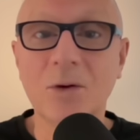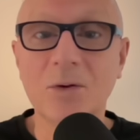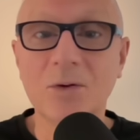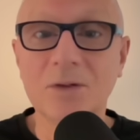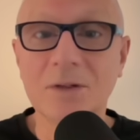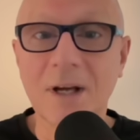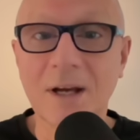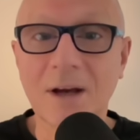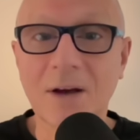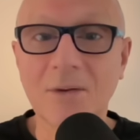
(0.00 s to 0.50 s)

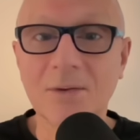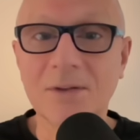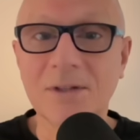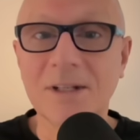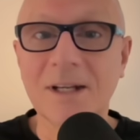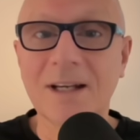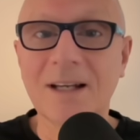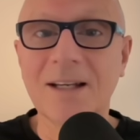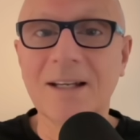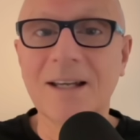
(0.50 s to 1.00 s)
O'Dowd
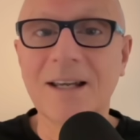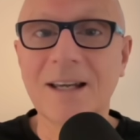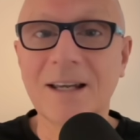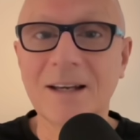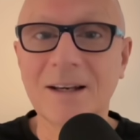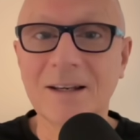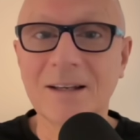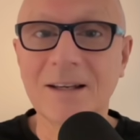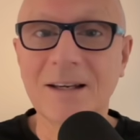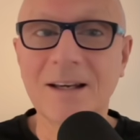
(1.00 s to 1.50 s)
said it
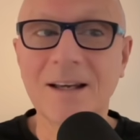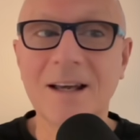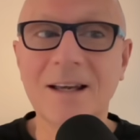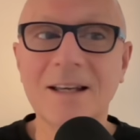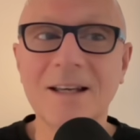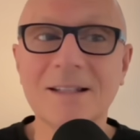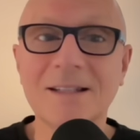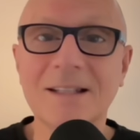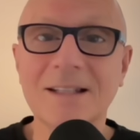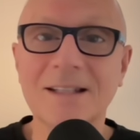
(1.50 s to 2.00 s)
here.
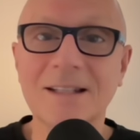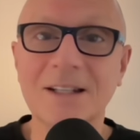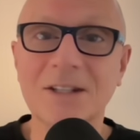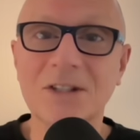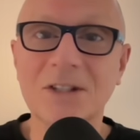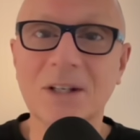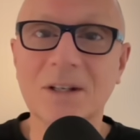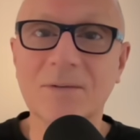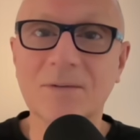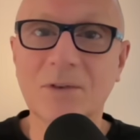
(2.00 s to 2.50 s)
Yes, he's a
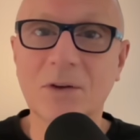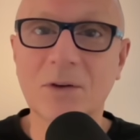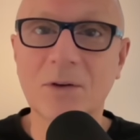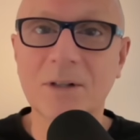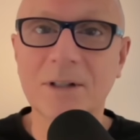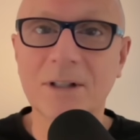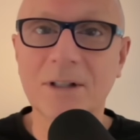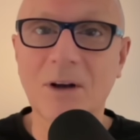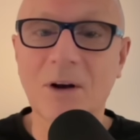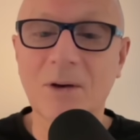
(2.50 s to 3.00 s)
chief
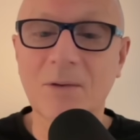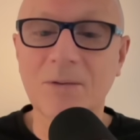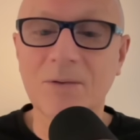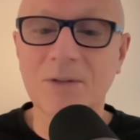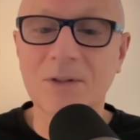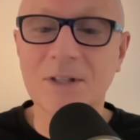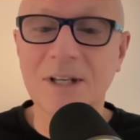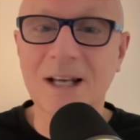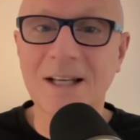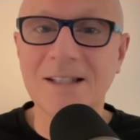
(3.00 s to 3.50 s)
critic of
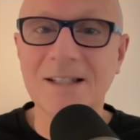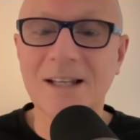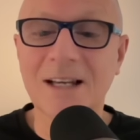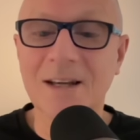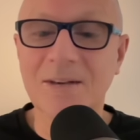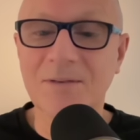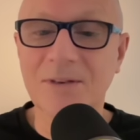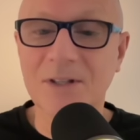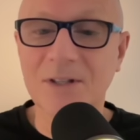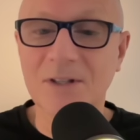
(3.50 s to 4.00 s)
Tesla
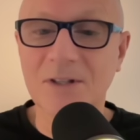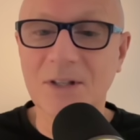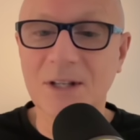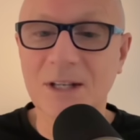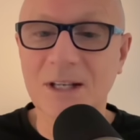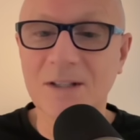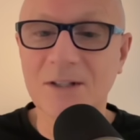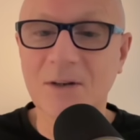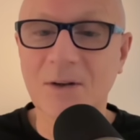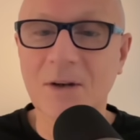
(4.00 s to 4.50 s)

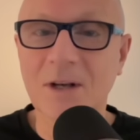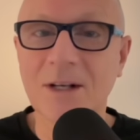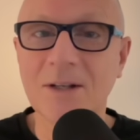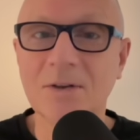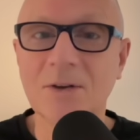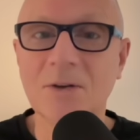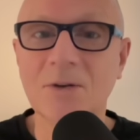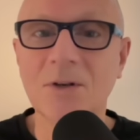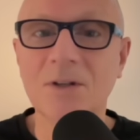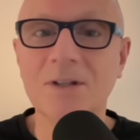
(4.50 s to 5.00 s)
FSD, so he
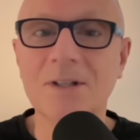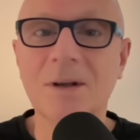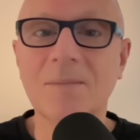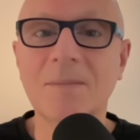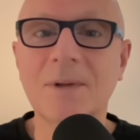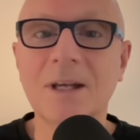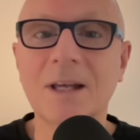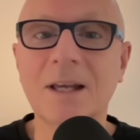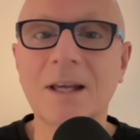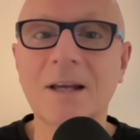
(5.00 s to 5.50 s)
noted
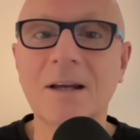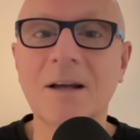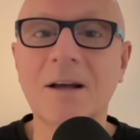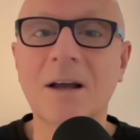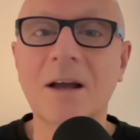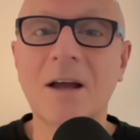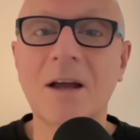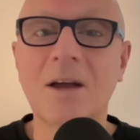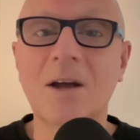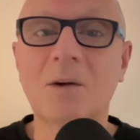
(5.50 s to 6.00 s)
something here.
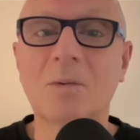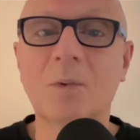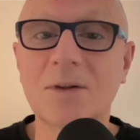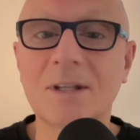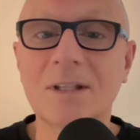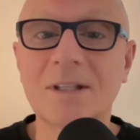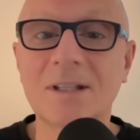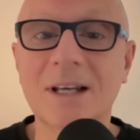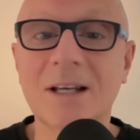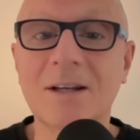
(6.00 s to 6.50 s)
This